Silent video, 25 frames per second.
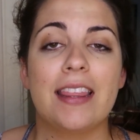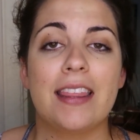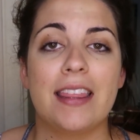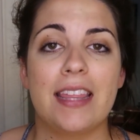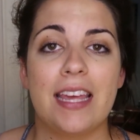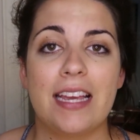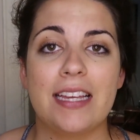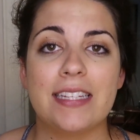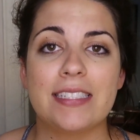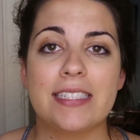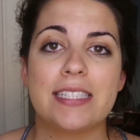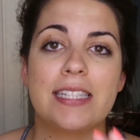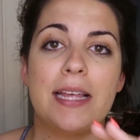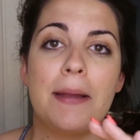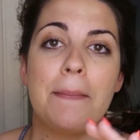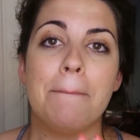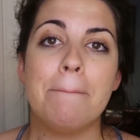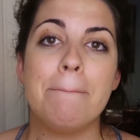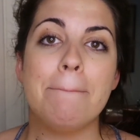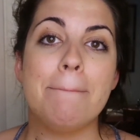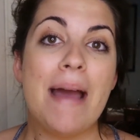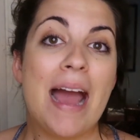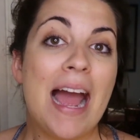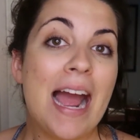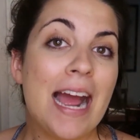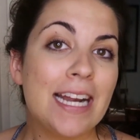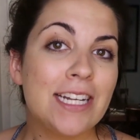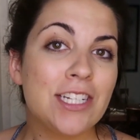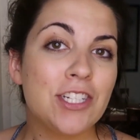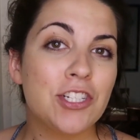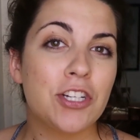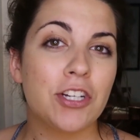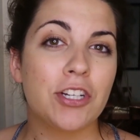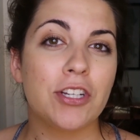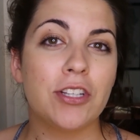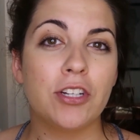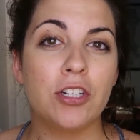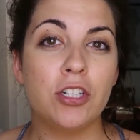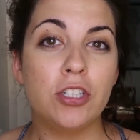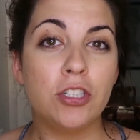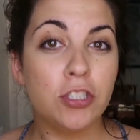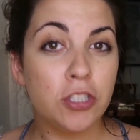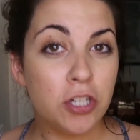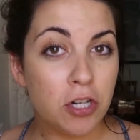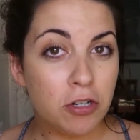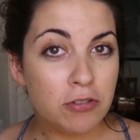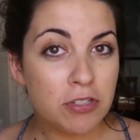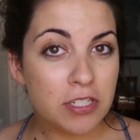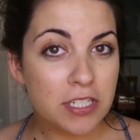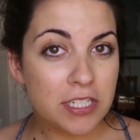things that match
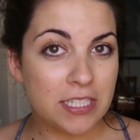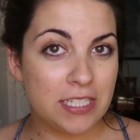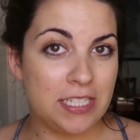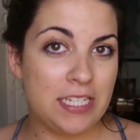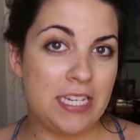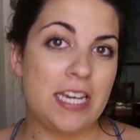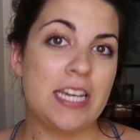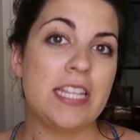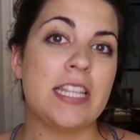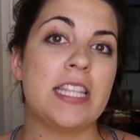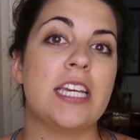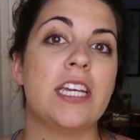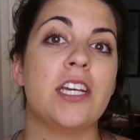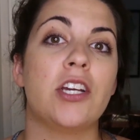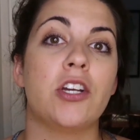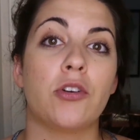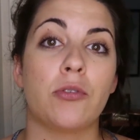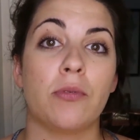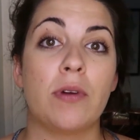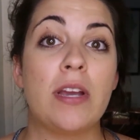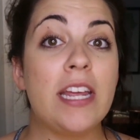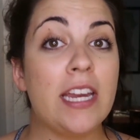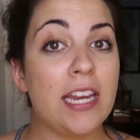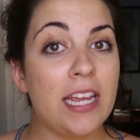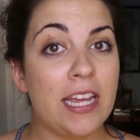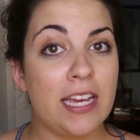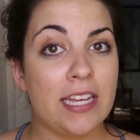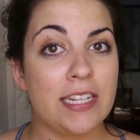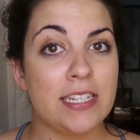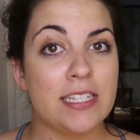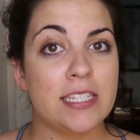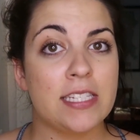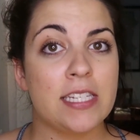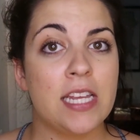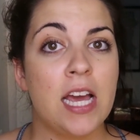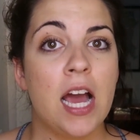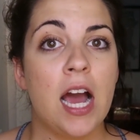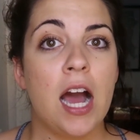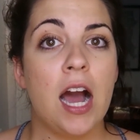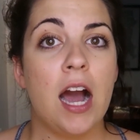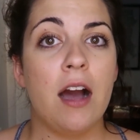closely the ingredients